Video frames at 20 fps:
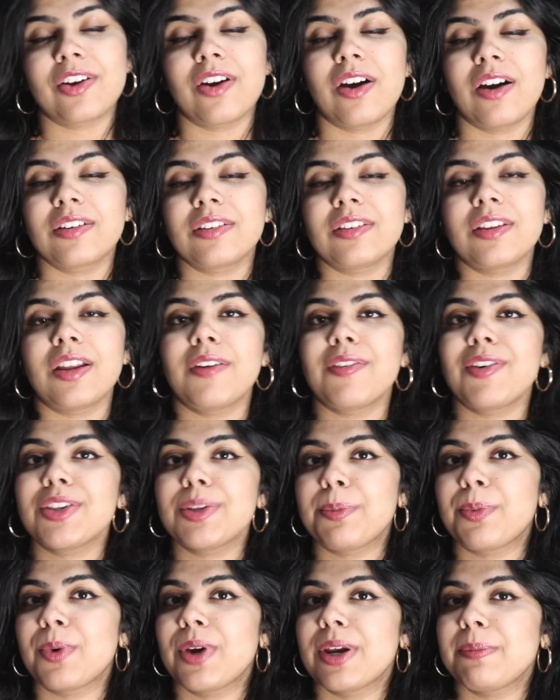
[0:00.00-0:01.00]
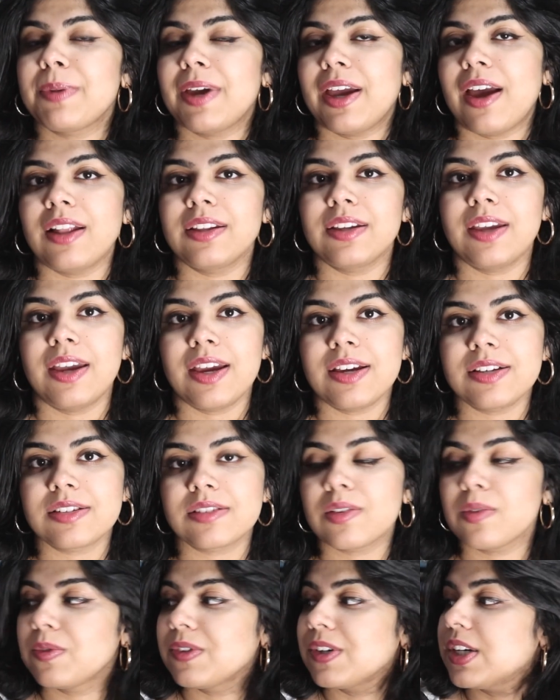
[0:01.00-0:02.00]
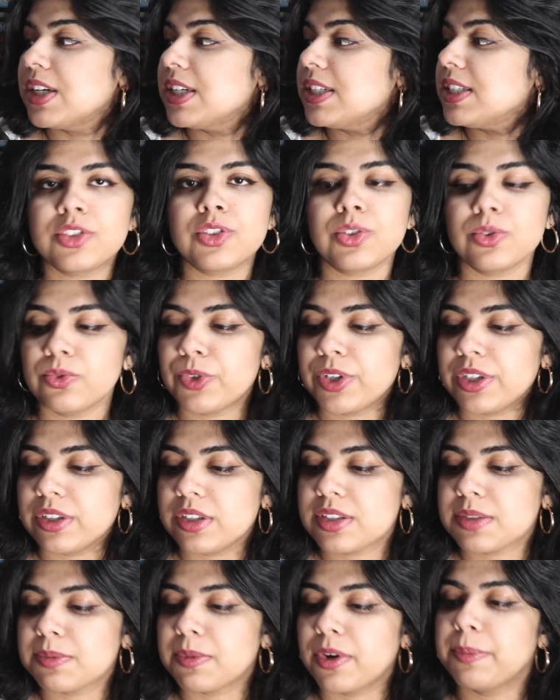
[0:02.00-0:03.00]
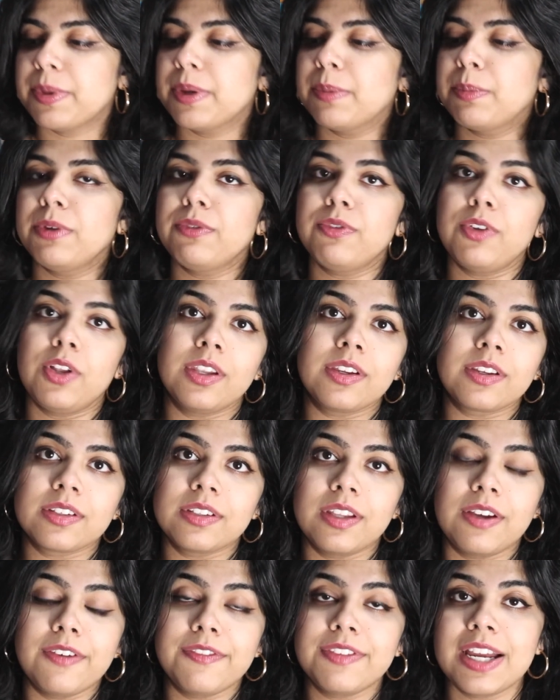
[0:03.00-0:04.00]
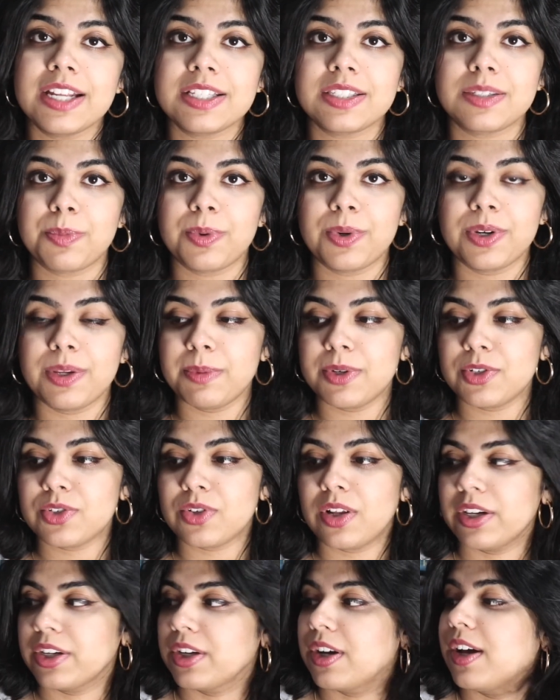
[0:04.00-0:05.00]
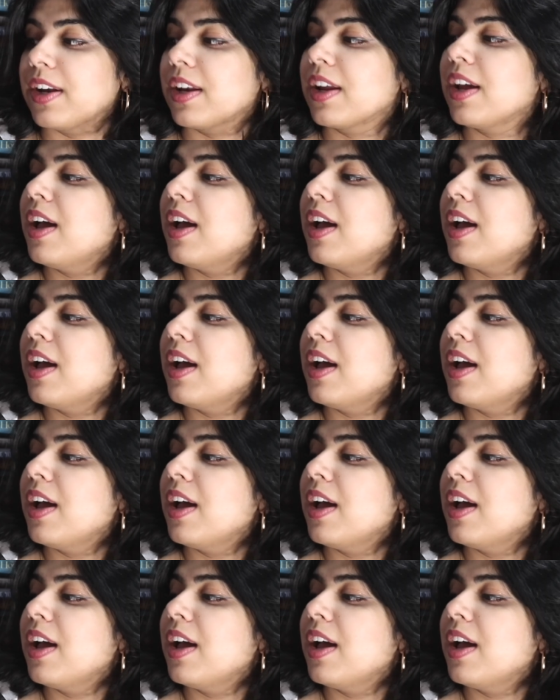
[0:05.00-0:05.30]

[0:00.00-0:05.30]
I got Love on the Brain by Ali Hazelwood. Two really smart people falling in love. That's pretty much all I got.